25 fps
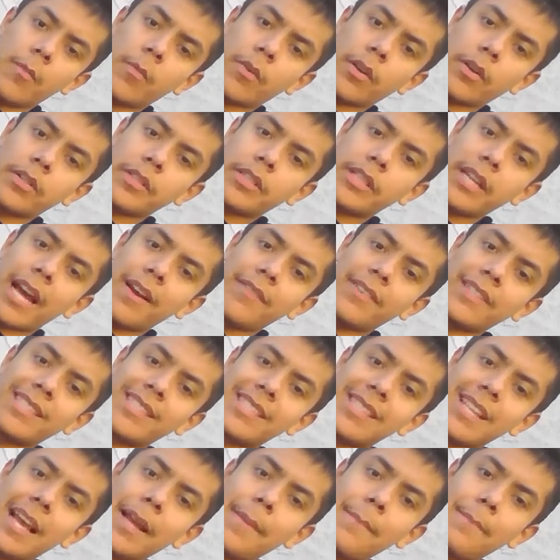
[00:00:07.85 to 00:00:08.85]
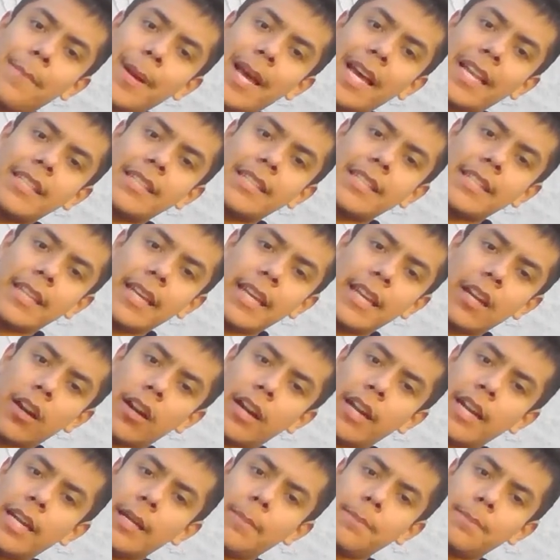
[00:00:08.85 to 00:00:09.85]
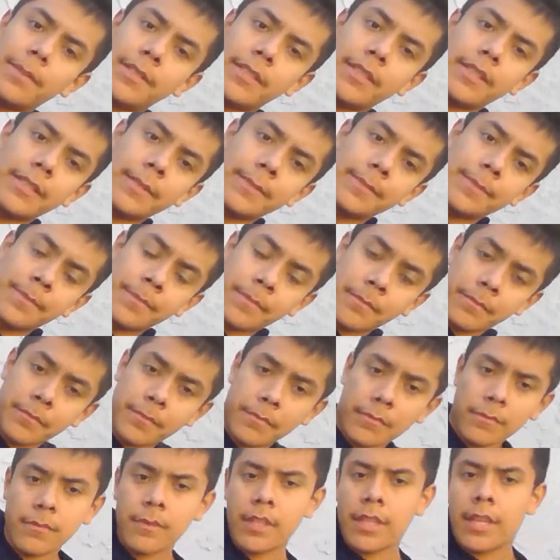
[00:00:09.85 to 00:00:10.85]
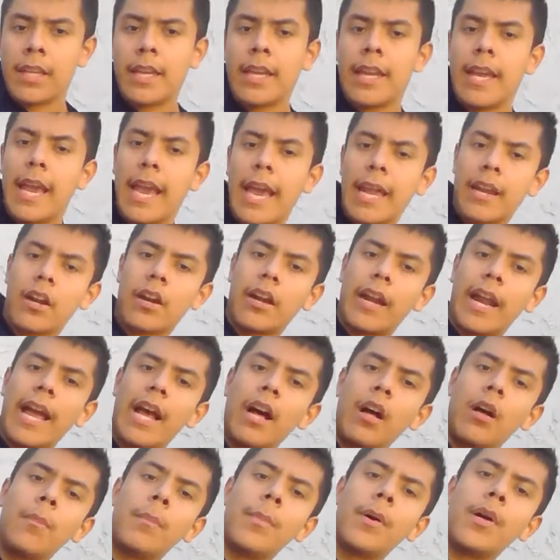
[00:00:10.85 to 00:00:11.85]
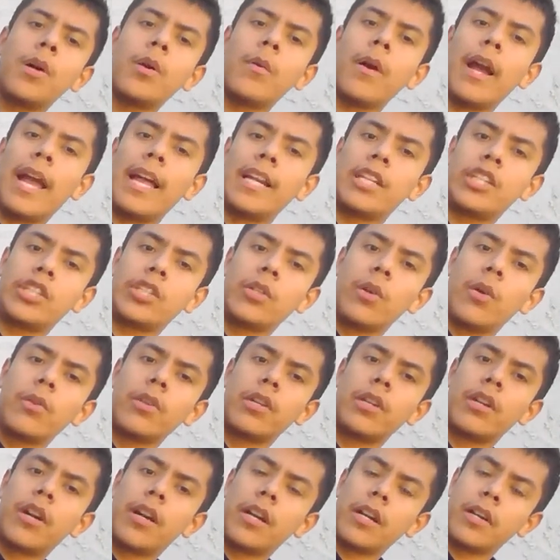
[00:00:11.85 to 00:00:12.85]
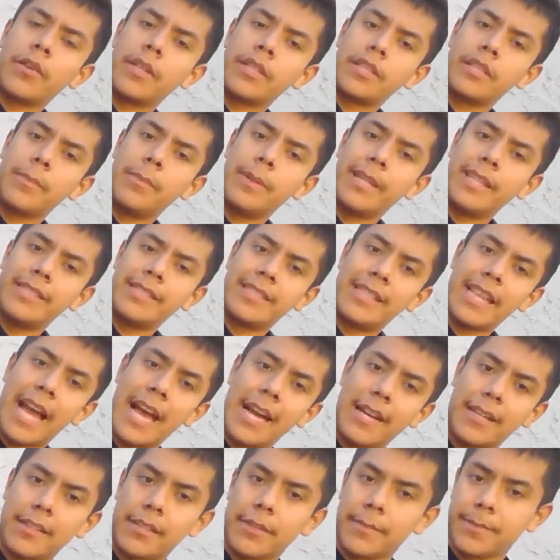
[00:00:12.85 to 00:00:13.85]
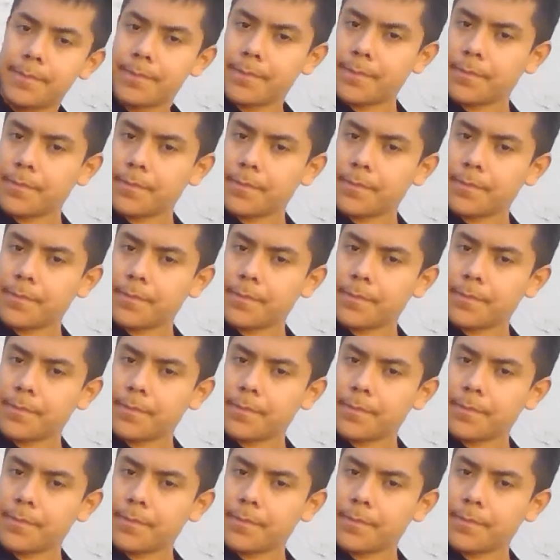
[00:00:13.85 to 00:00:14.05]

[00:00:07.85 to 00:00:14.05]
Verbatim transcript: We're going to have a slight bend in our hips, and our elbow and shoulder are going to be stacked.